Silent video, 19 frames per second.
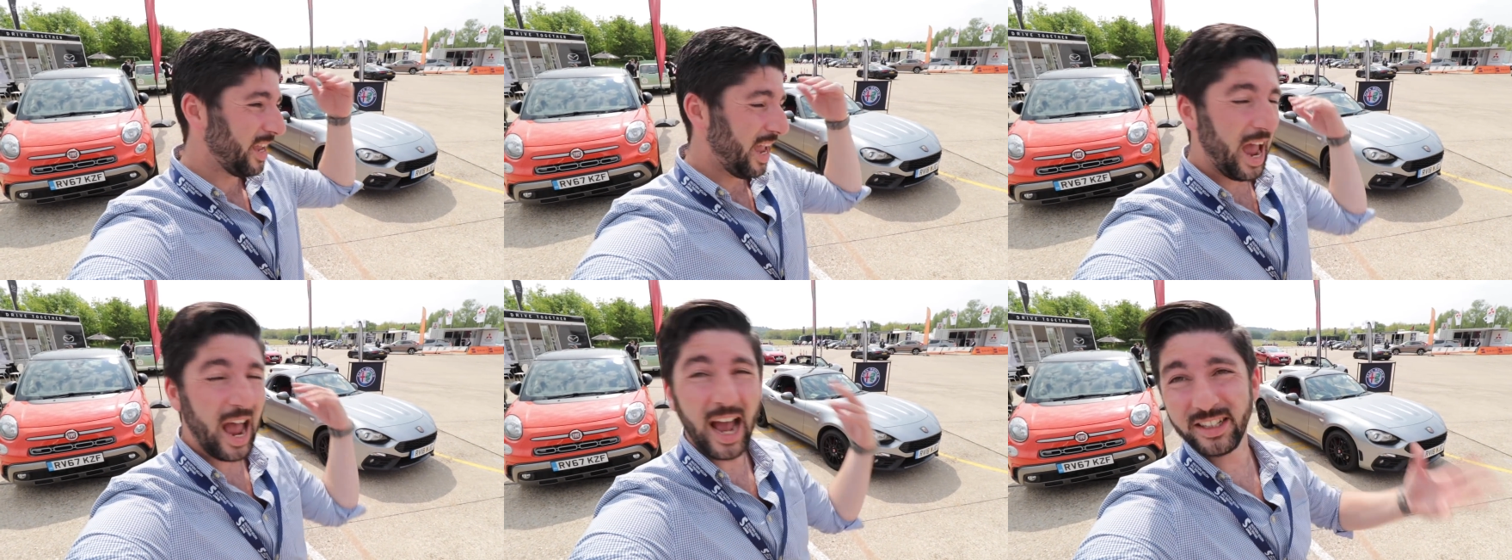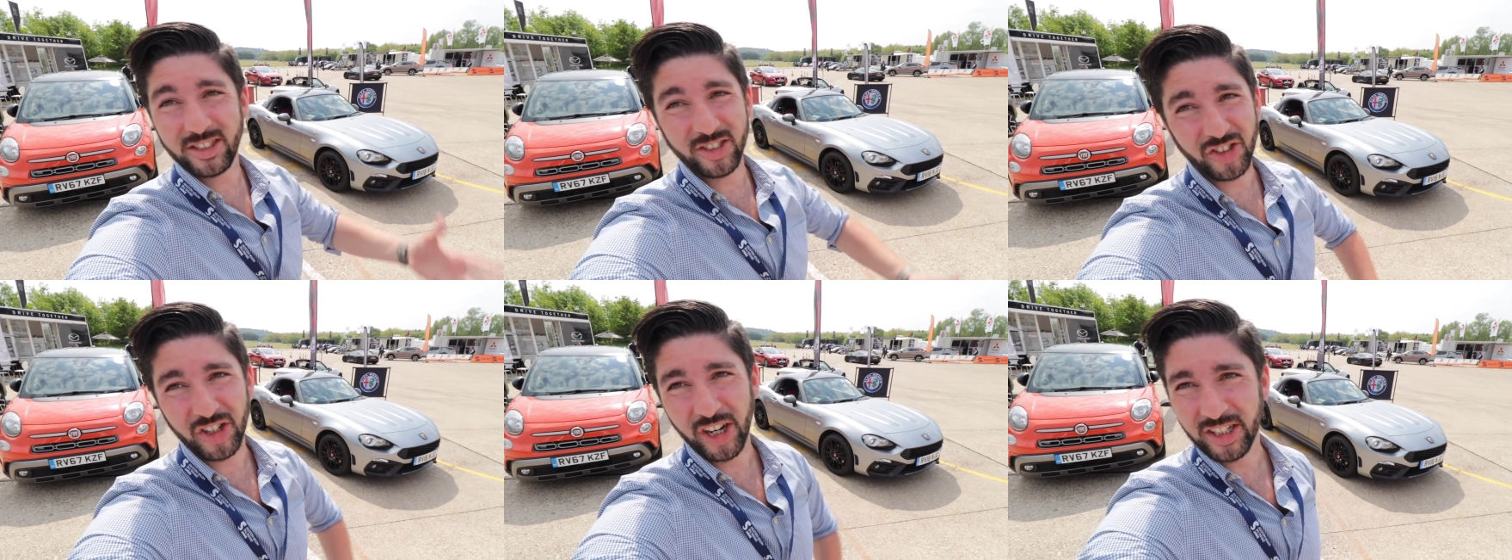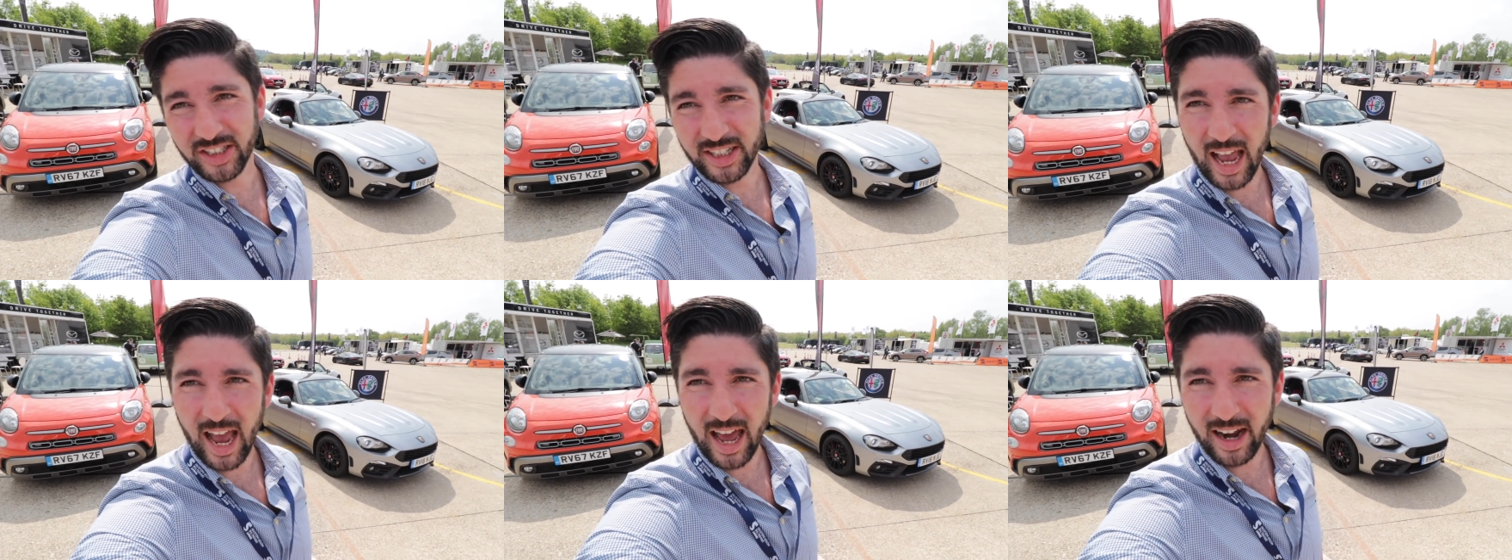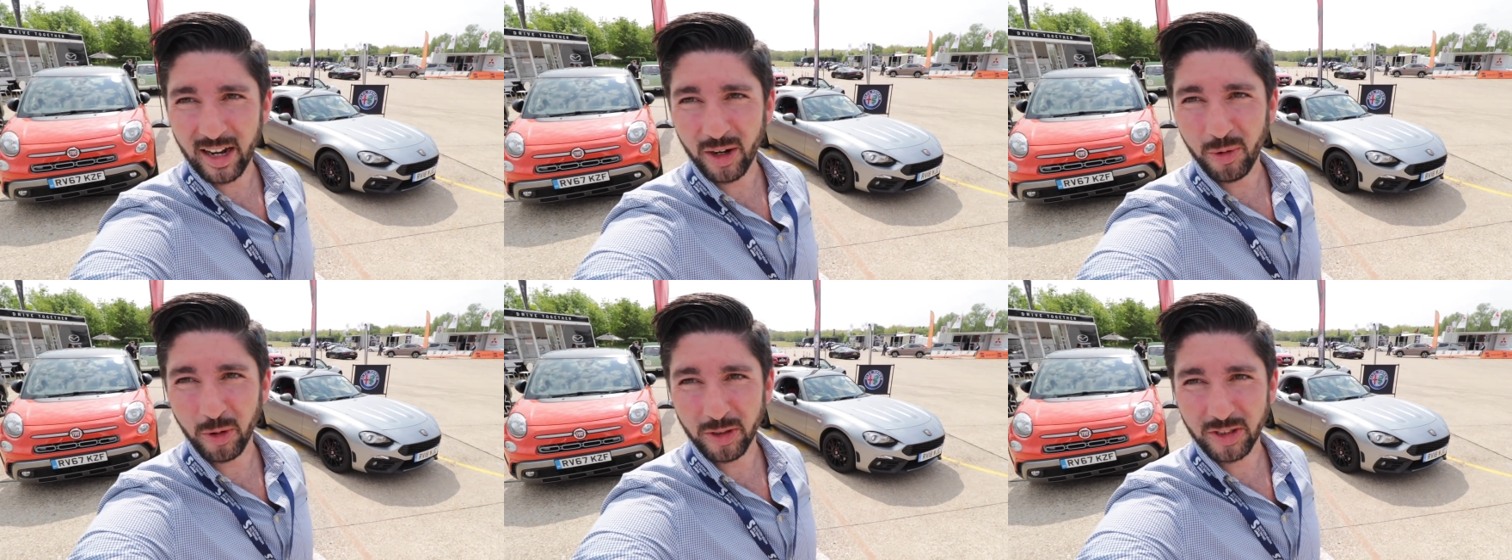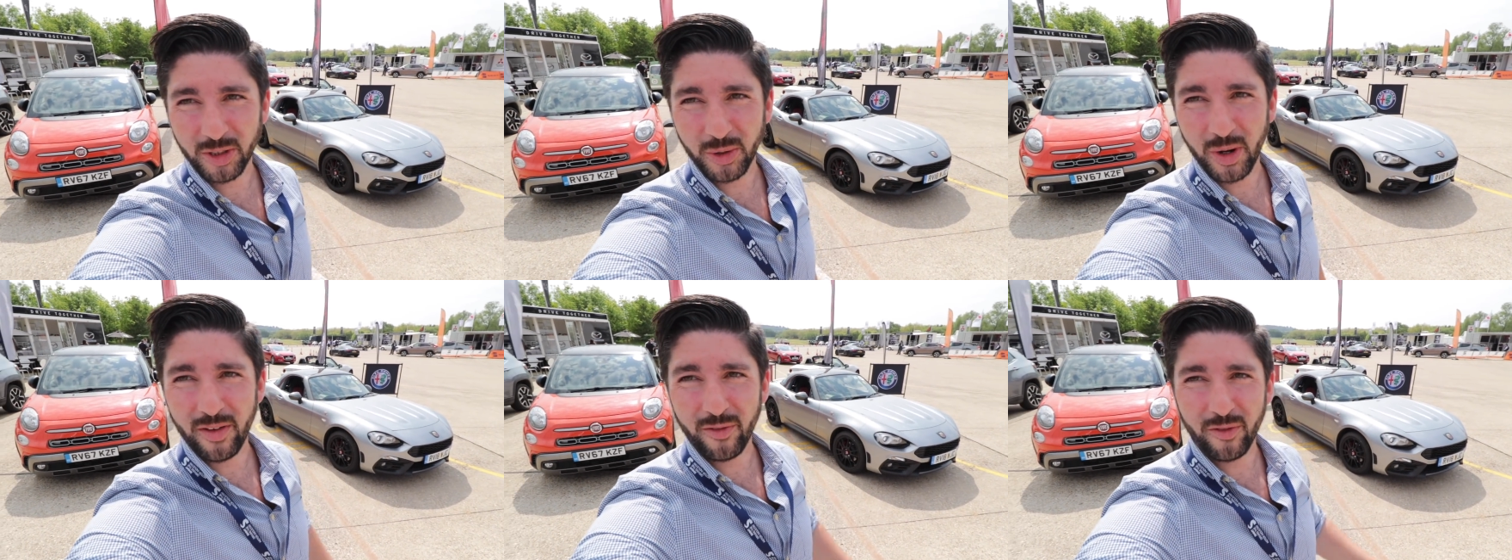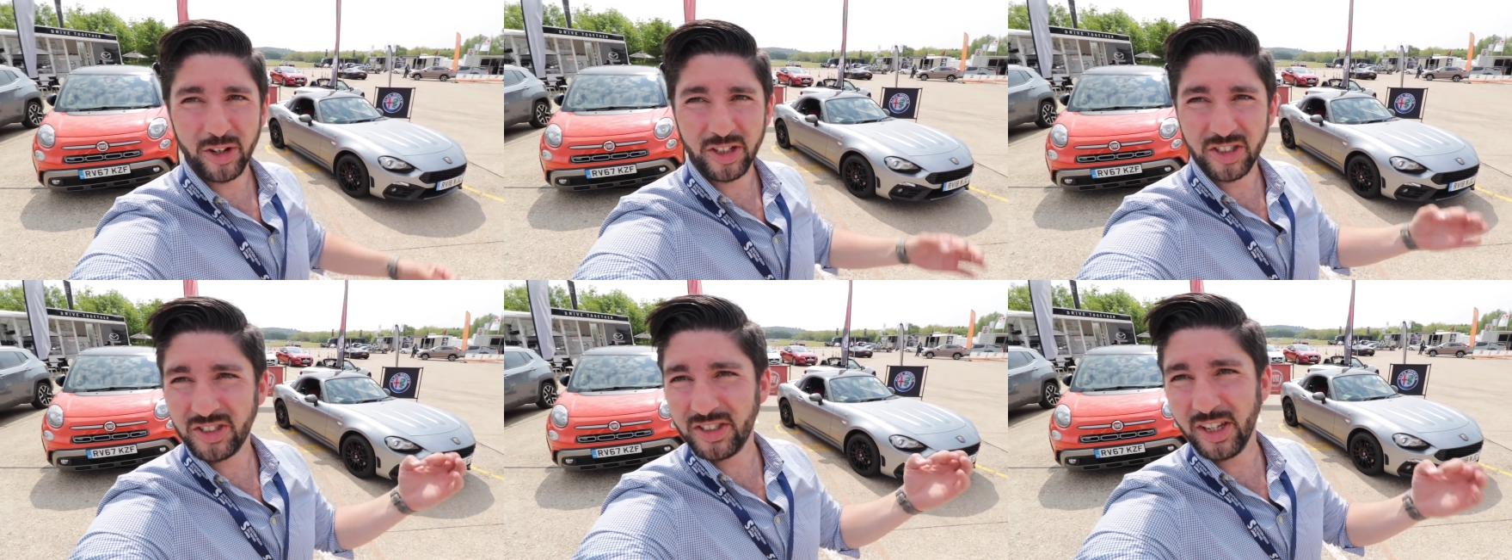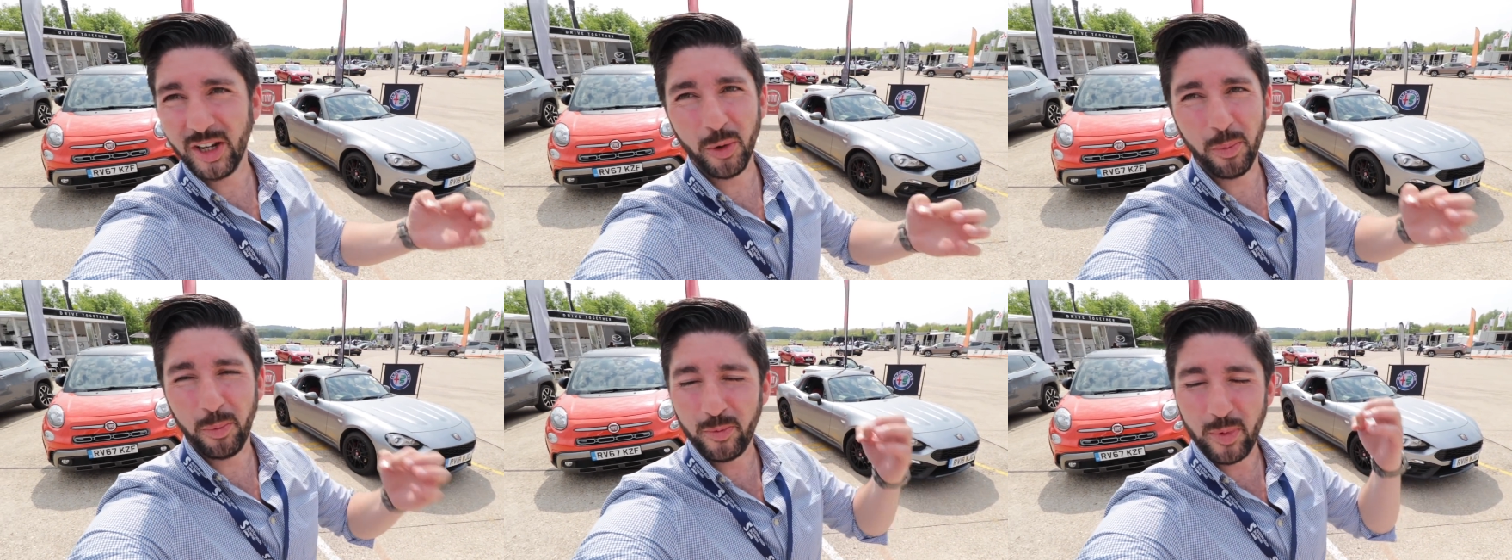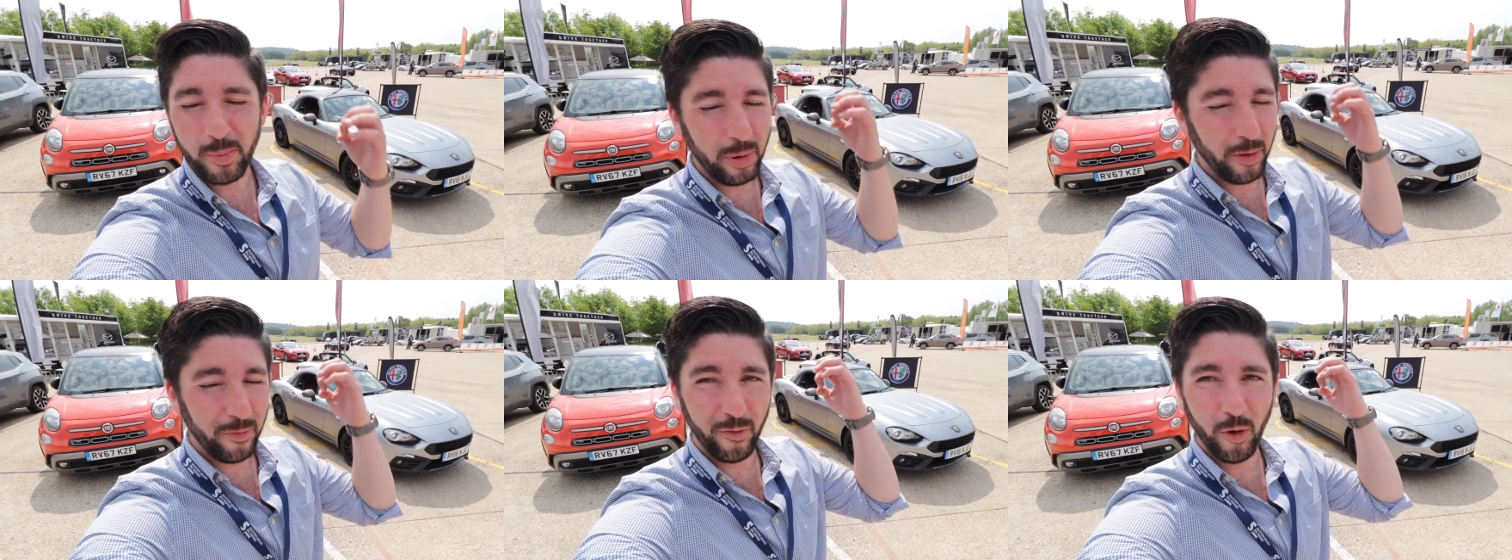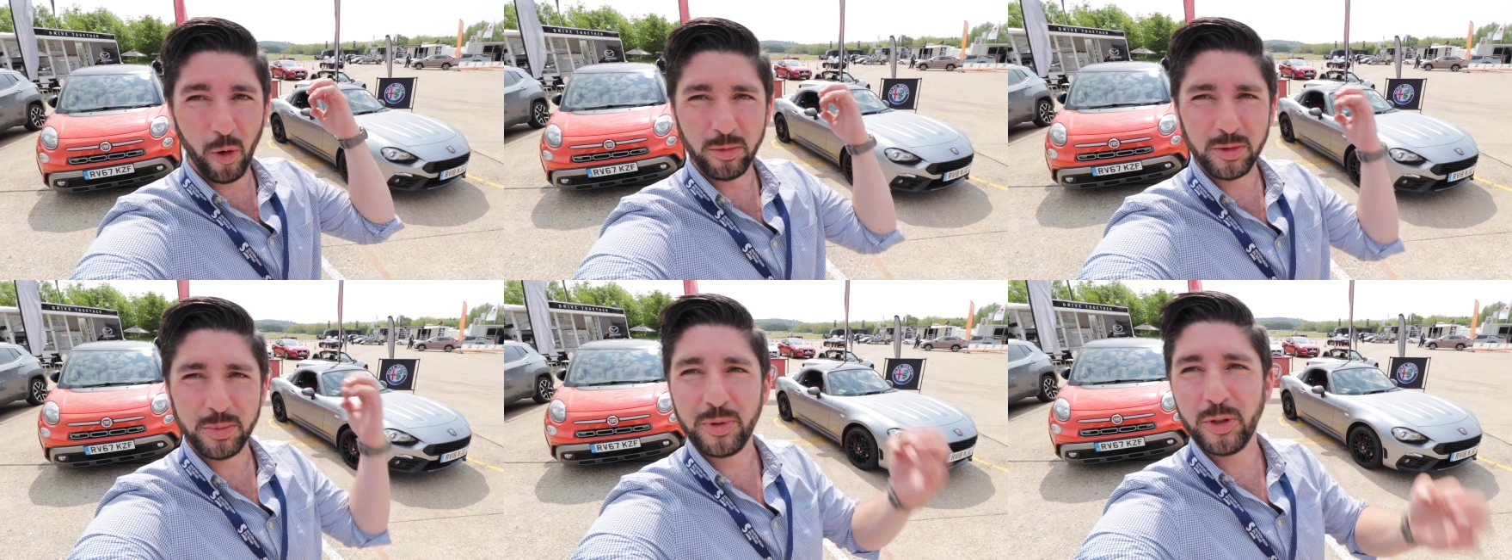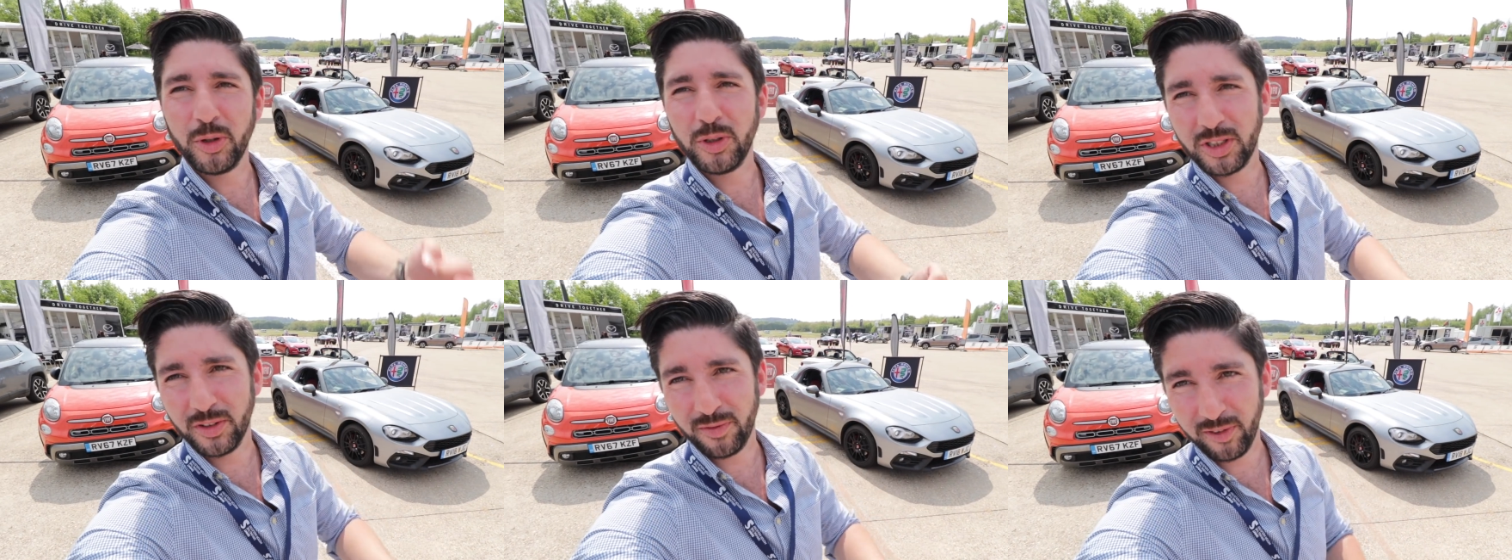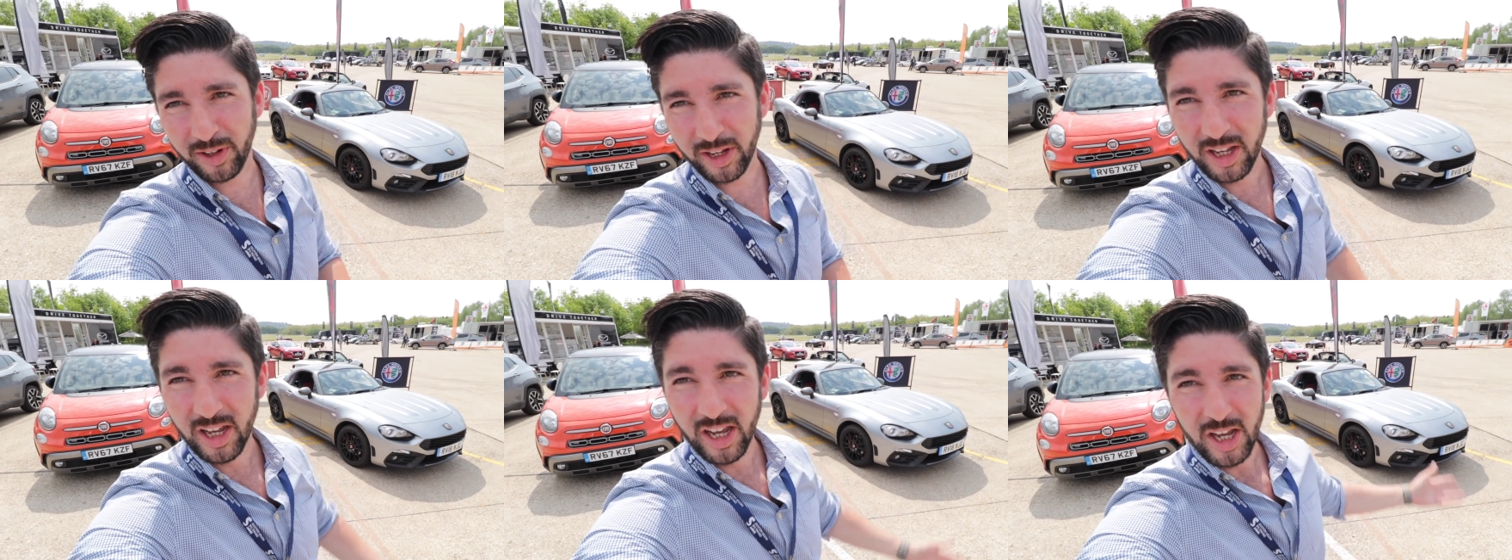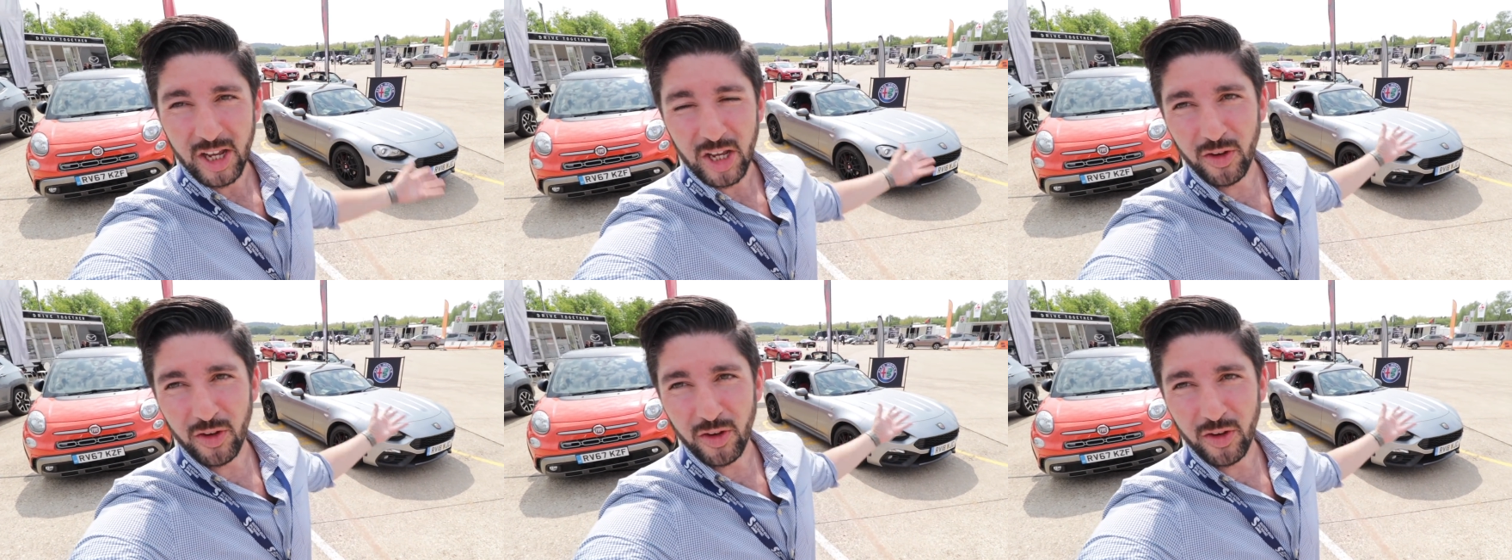Hasn't changed the handling whatsoever. It still performs beautifully.